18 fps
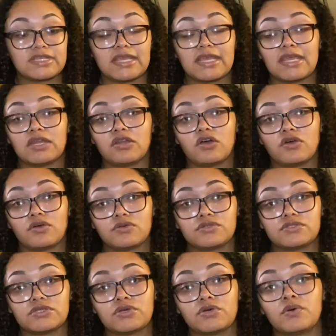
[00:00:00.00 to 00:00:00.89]
and
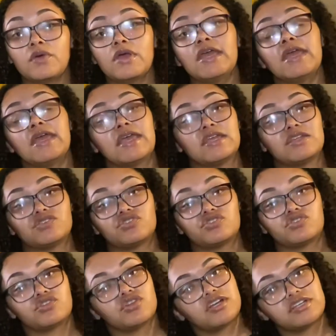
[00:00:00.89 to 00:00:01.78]
also
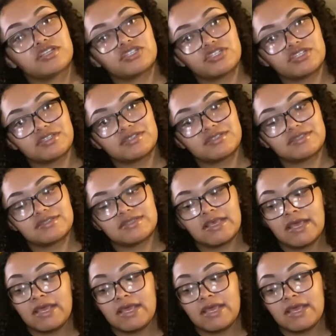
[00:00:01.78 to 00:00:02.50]
instructions.